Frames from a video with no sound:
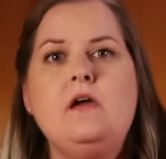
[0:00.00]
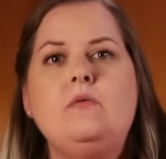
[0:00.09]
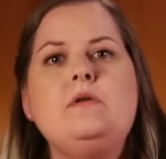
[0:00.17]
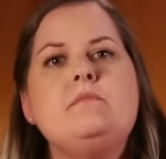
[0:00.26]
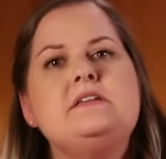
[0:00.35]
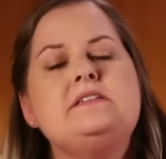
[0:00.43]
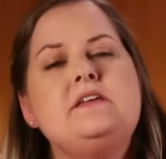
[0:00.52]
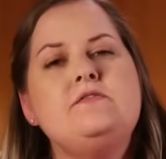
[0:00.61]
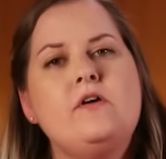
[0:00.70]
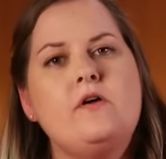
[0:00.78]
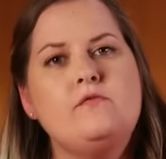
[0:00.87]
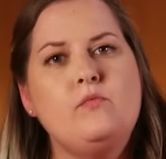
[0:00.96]
we must
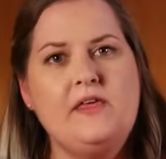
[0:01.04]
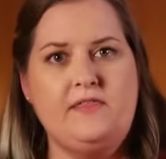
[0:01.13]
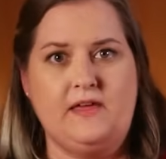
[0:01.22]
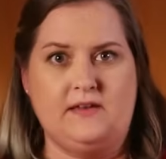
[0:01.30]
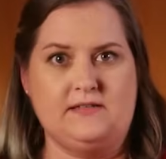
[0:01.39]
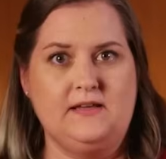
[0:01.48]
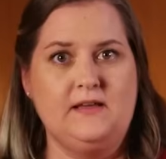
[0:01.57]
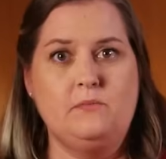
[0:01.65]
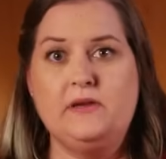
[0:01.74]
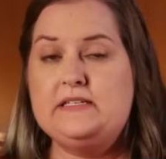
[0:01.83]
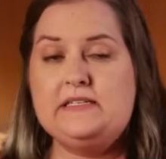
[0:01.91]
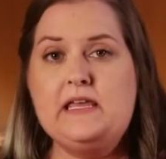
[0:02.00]
evolve with it
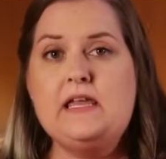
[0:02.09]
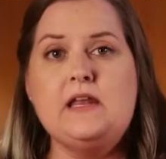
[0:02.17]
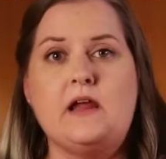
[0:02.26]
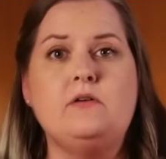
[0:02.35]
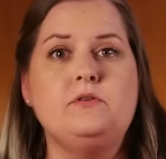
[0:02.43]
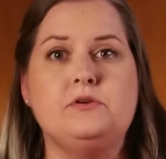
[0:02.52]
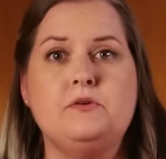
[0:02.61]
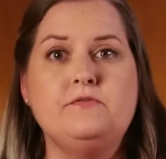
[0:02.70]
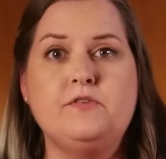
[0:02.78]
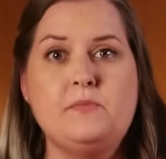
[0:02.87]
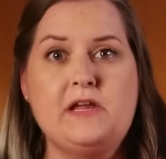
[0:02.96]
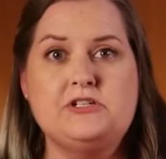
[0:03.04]
by seeking out new
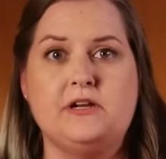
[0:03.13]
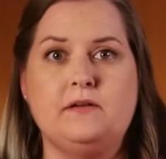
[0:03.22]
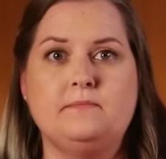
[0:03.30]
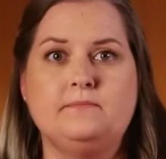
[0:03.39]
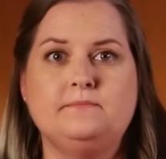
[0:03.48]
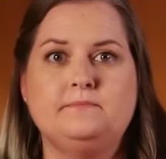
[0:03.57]
information.